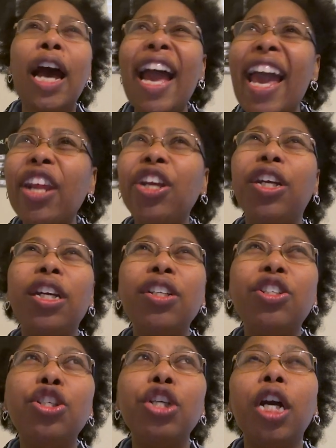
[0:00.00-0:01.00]
I had a
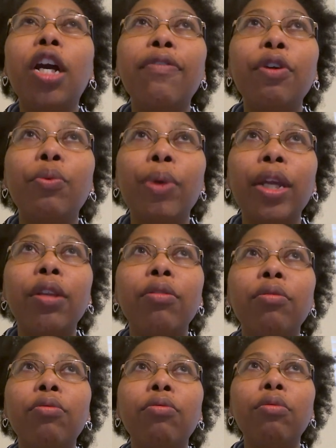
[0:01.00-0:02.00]
good chunk of it
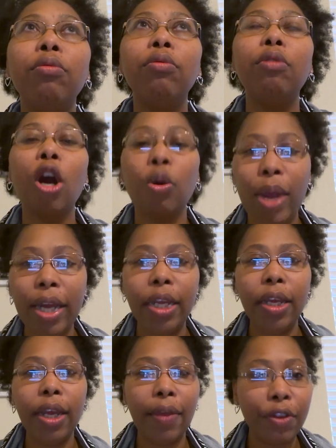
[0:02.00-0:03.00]
written
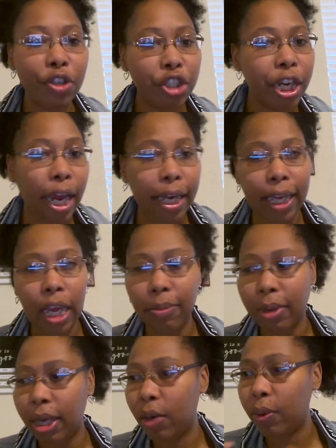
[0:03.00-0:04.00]
already, and then she kind of
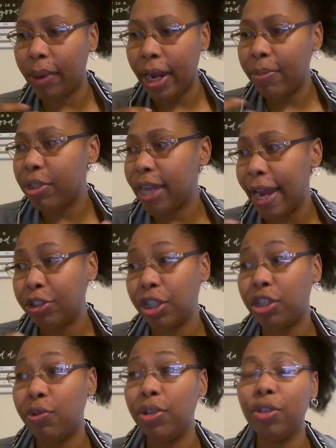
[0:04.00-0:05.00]
came in and we were able to
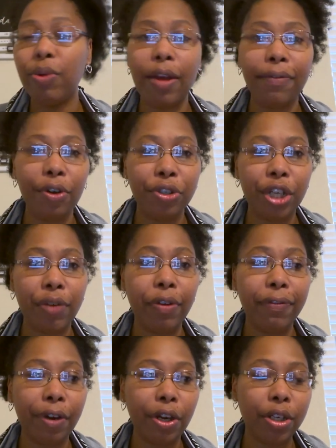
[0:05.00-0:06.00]
actually do a duet version of
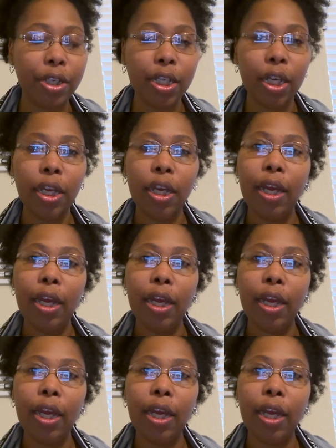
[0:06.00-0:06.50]
it first.